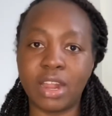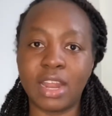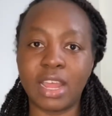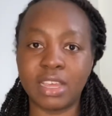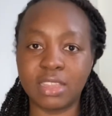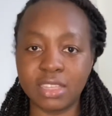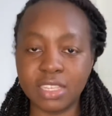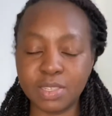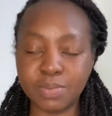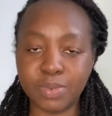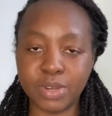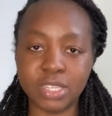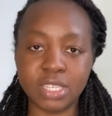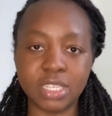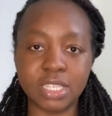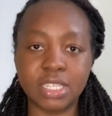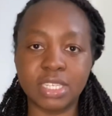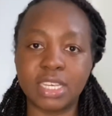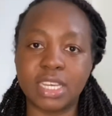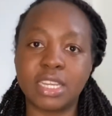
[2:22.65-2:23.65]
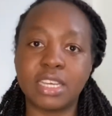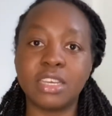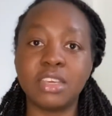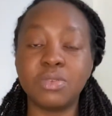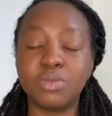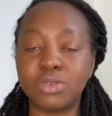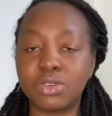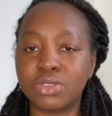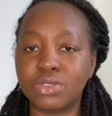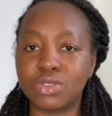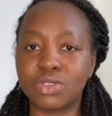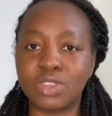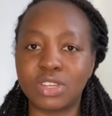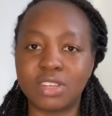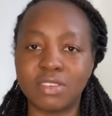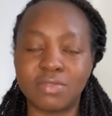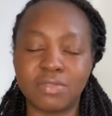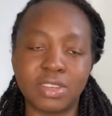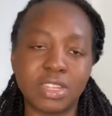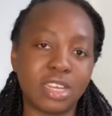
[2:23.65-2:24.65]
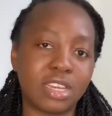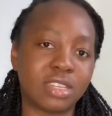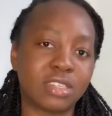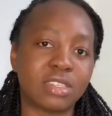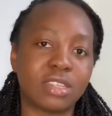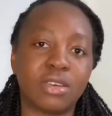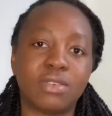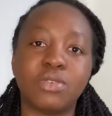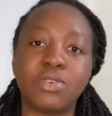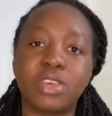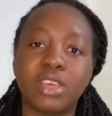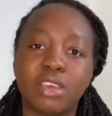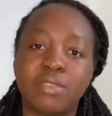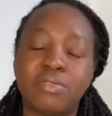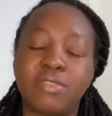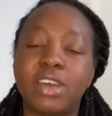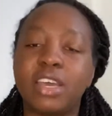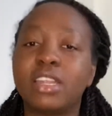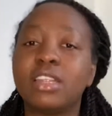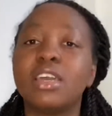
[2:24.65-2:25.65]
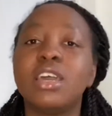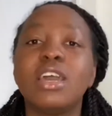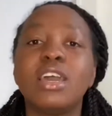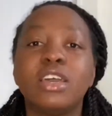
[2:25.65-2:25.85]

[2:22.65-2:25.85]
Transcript: Like this person said, he wants to study finance. Now, okay, fine.